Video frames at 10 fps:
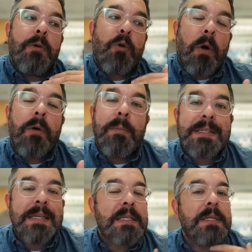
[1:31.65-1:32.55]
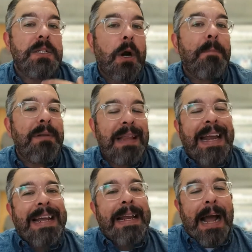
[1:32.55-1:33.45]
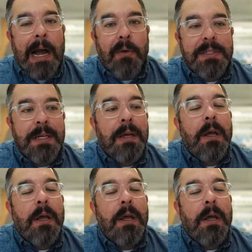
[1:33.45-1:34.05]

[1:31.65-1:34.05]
your business, start planning it out.